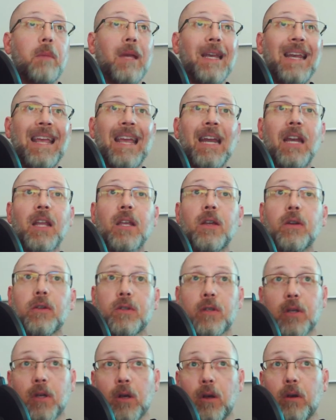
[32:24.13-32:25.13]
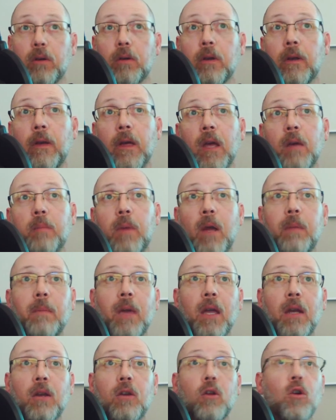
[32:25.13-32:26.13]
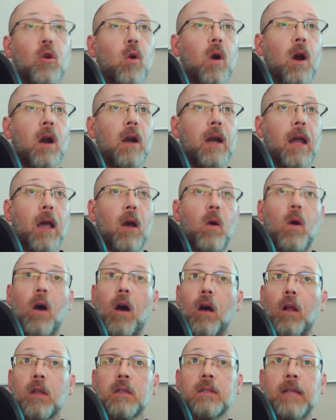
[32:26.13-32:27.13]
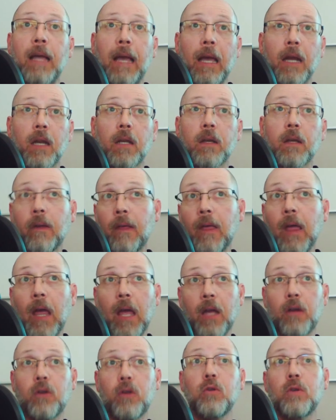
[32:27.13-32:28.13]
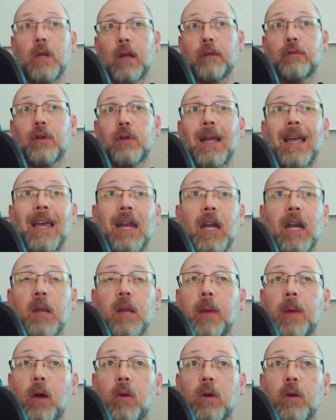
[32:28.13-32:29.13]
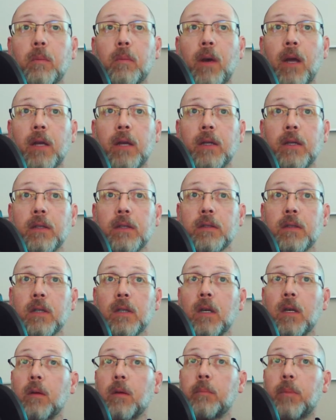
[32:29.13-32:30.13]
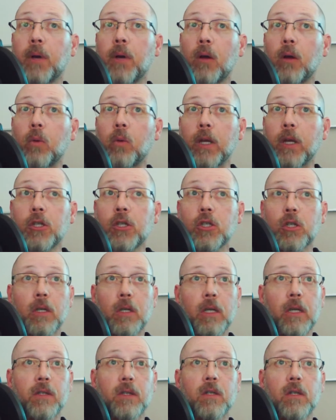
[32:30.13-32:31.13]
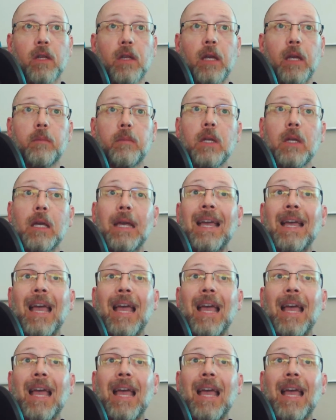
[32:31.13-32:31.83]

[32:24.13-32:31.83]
made 80 years ago by men who are now all dead and who never had any power to bind us, but which, it is claimed,